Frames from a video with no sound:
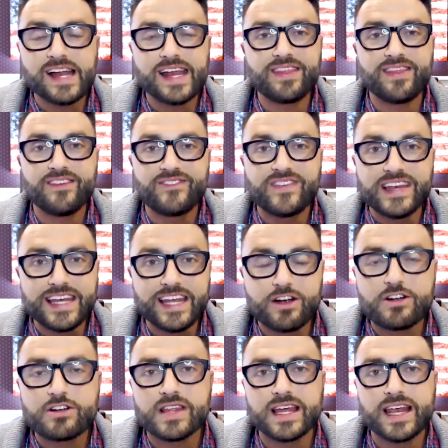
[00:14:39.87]
and the
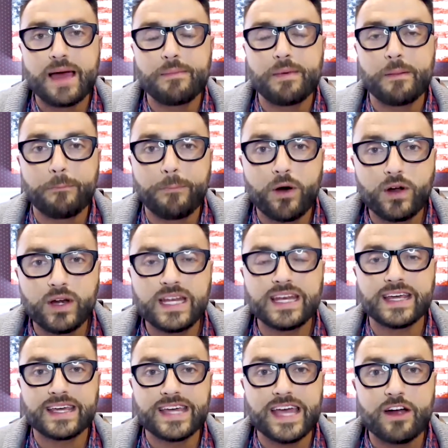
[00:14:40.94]
veneer that I've been putting
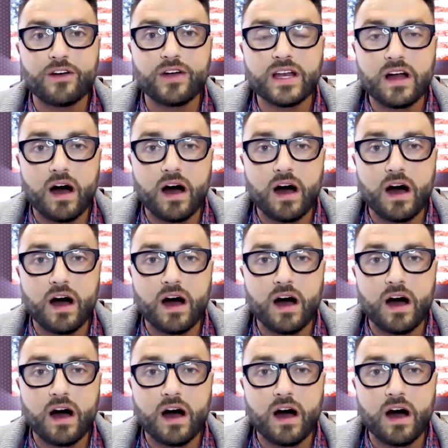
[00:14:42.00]
and carrying